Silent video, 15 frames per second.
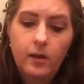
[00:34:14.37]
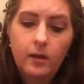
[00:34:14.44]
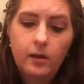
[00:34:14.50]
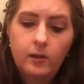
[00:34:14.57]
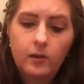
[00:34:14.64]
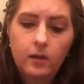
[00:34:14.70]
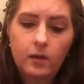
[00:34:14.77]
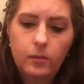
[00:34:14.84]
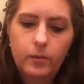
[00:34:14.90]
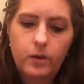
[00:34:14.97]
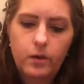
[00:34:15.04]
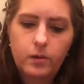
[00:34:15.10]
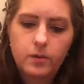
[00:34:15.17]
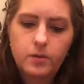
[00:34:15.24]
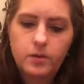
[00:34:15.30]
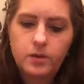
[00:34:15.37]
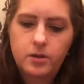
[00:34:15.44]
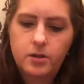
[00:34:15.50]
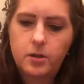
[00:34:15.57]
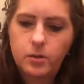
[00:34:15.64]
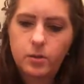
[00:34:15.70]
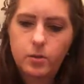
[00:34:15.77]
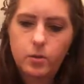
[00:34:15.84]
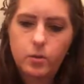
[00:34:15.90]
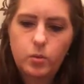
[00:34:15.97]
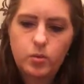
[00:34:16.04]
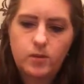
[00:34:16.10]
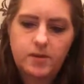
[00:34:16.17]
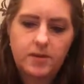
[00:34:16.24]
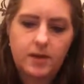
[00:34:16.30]
So we're going to
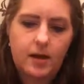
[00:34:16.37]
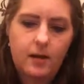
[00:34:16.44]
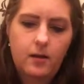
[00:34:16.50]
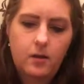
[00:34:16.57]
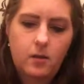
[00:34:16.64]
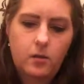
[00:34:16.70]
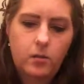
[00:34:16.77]
use that.